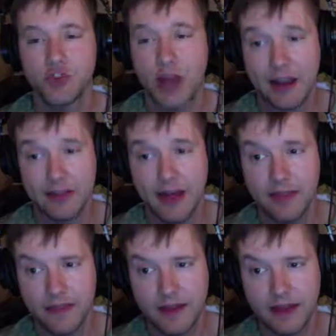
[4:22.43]
track
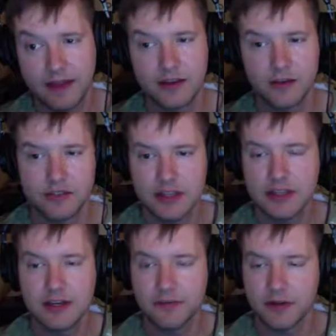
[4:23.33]
that thing and you'll see
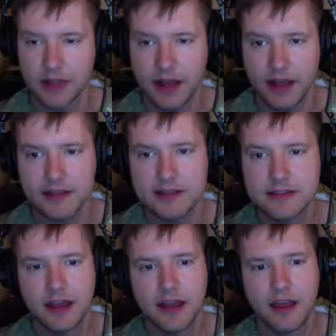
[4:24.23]
the different lines,